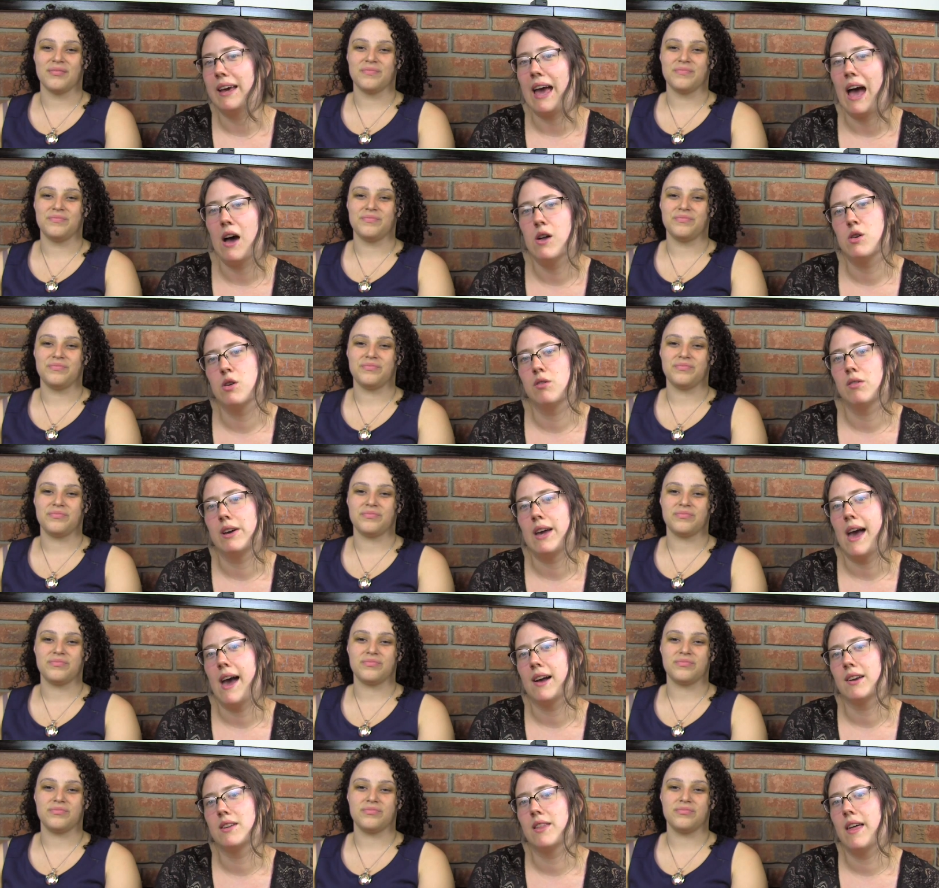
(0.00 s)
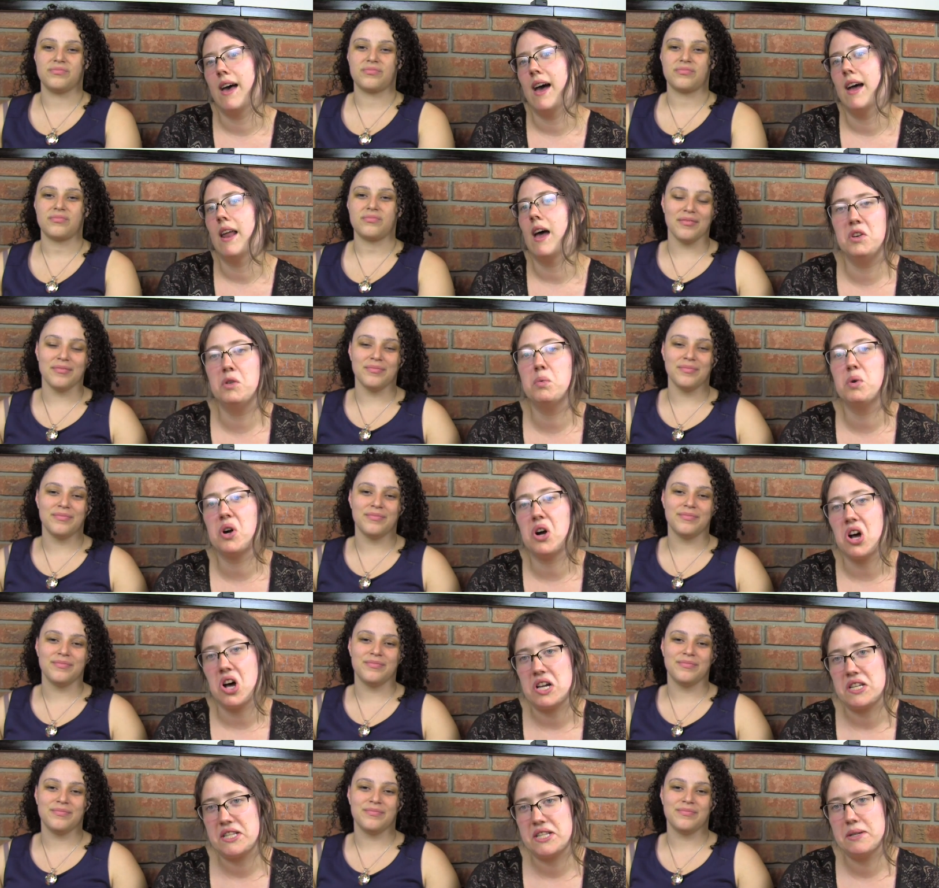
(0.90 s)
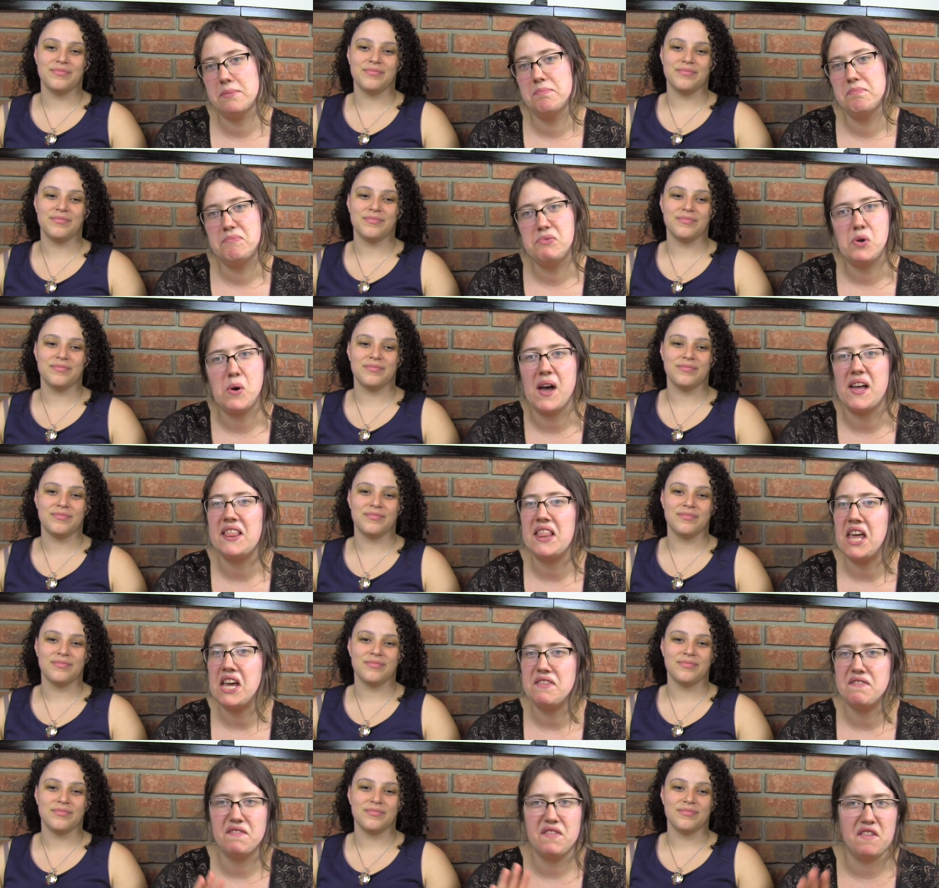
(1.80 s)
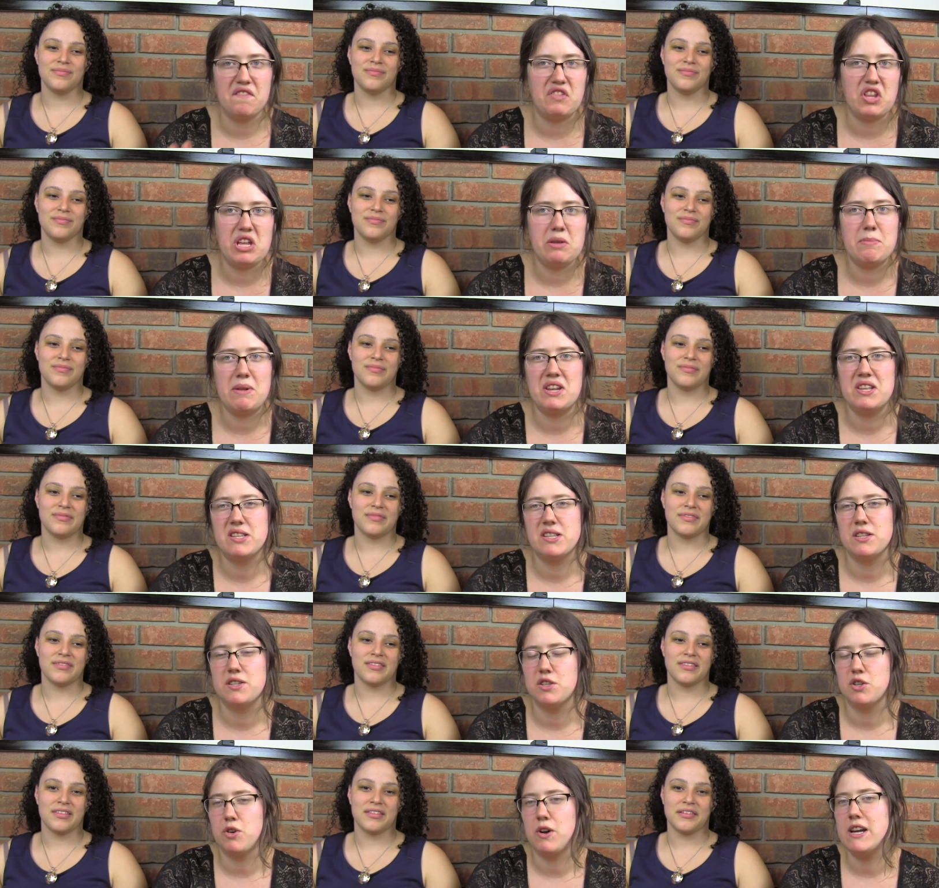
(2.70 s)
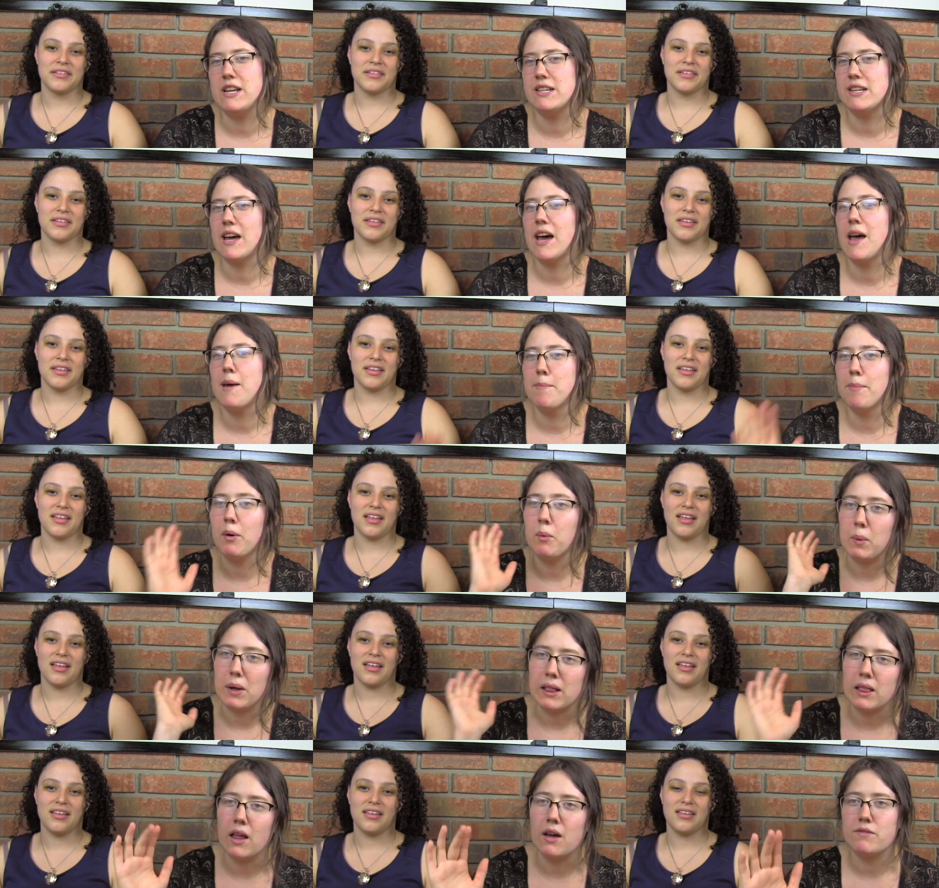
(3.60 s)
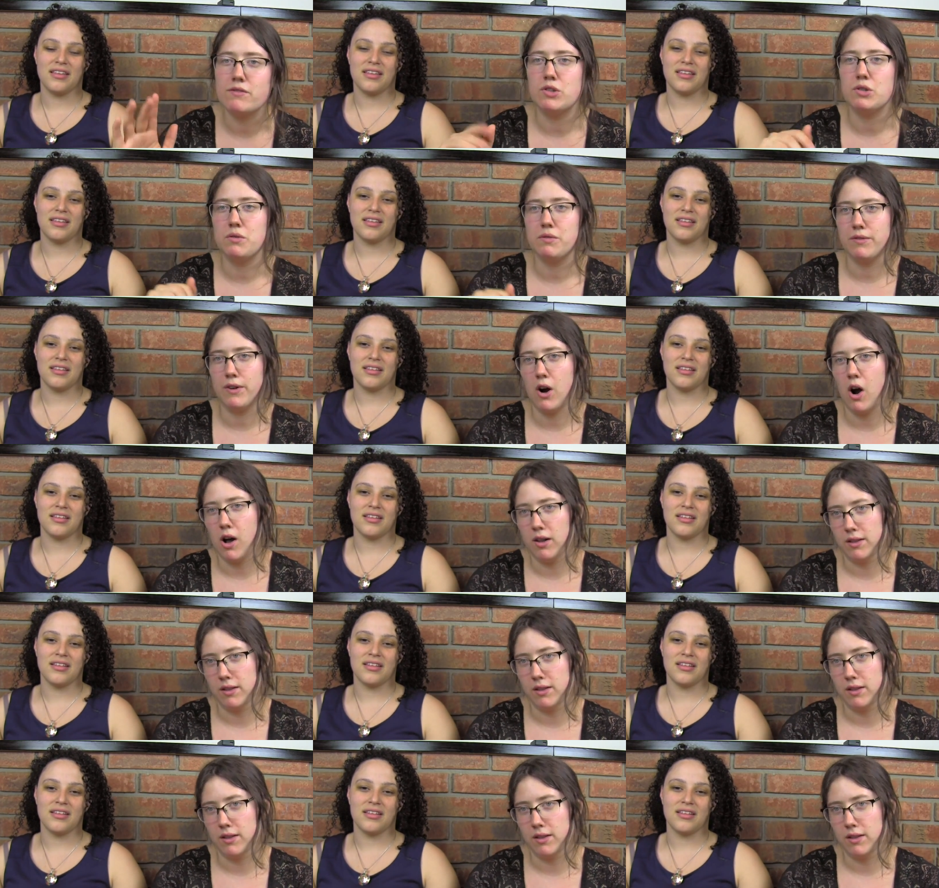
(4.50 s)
Speaker 1: like, how do you react to that? You were awesome. You had, like, fifteen minutes of screen time, but we loved you for